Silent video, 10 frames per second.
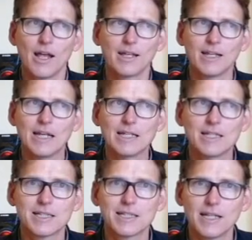and the
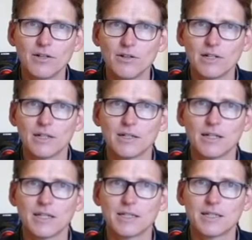
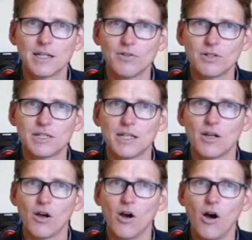
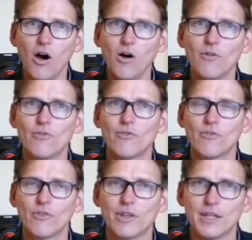necessity of
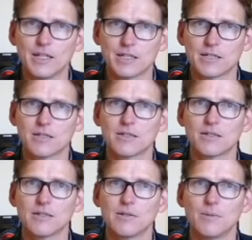this.